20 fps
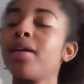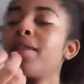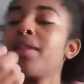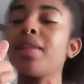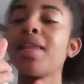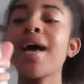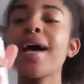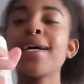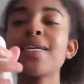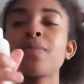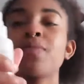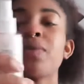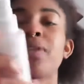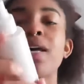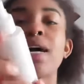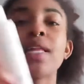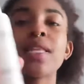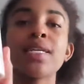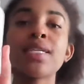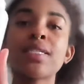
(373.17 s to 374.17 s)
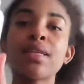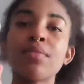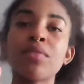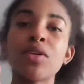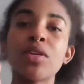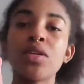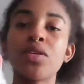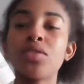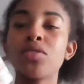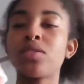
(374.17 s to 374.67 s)
Last but not least, I'm
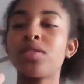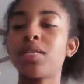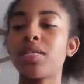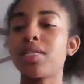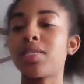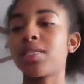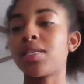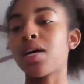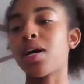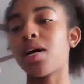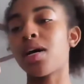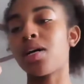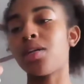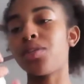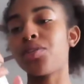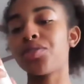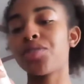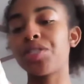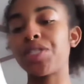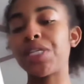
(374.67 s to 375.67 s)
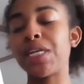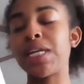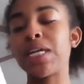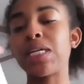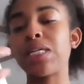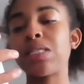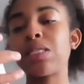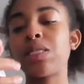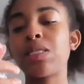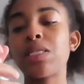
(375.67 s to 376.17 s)
gonna use this
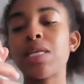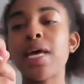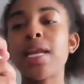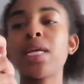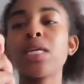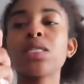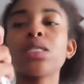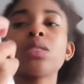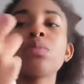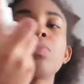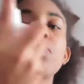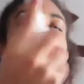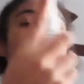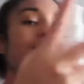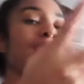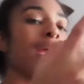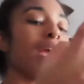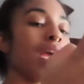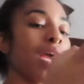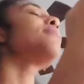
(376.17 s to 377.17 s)
Neutrogena Setting Spray.